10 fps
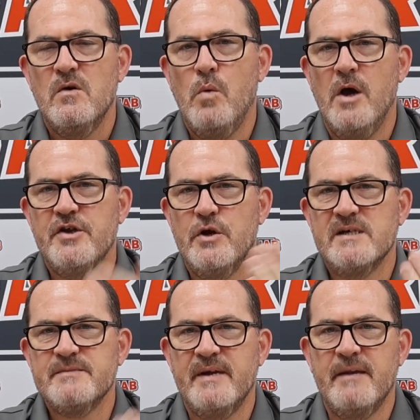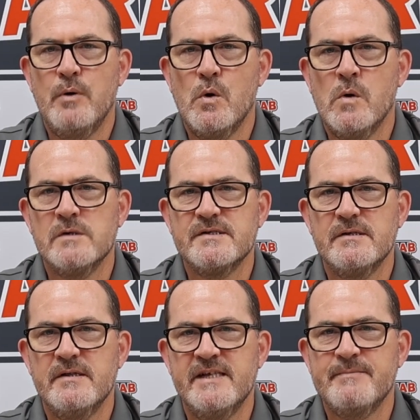1 USB port,
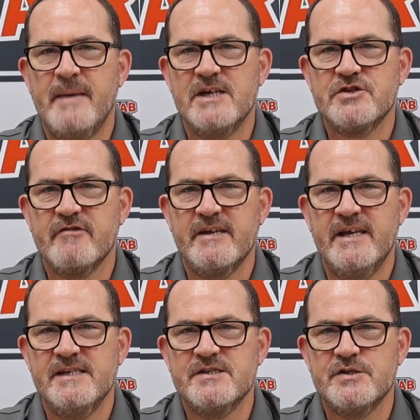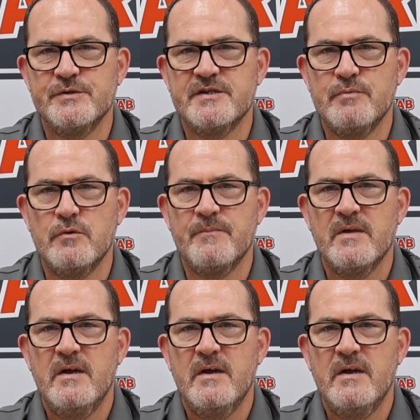this battery is suitable.